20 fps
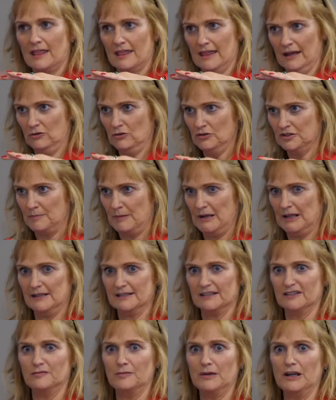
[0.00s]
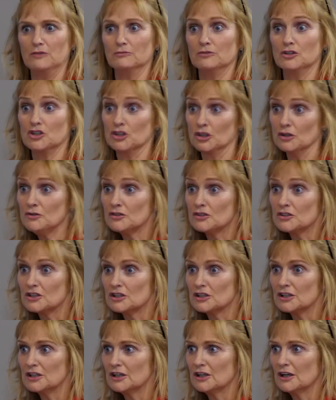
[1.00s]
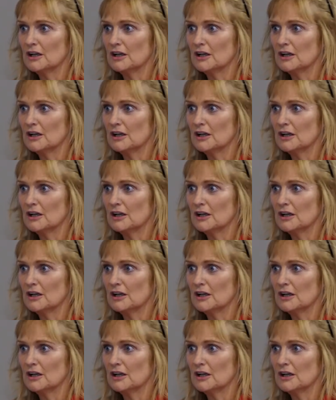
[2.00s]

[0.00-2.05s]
those bills have been reduced.